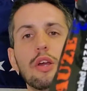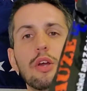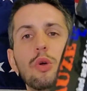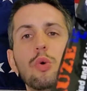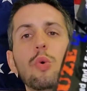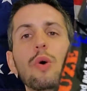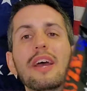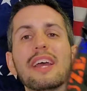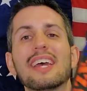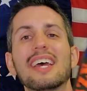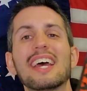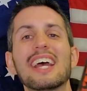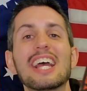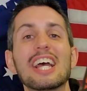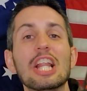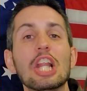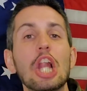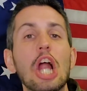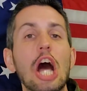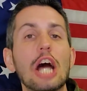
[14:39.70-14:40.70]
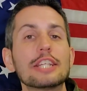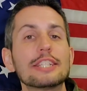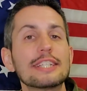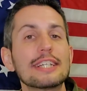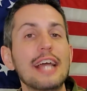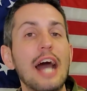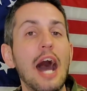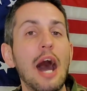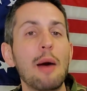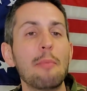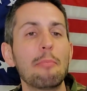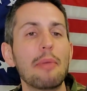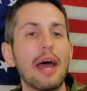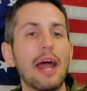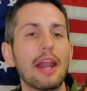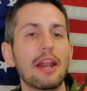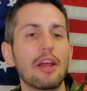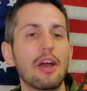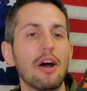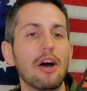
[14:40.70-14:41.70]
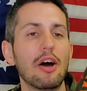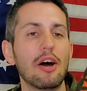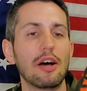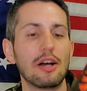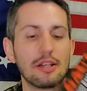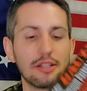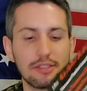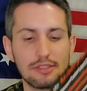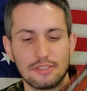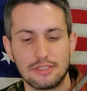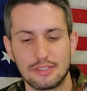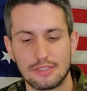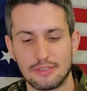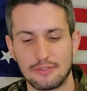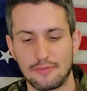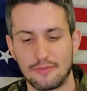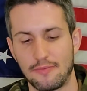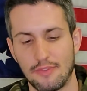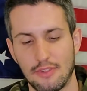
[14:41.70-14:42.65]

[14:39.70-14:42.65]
quick clot combat gauze.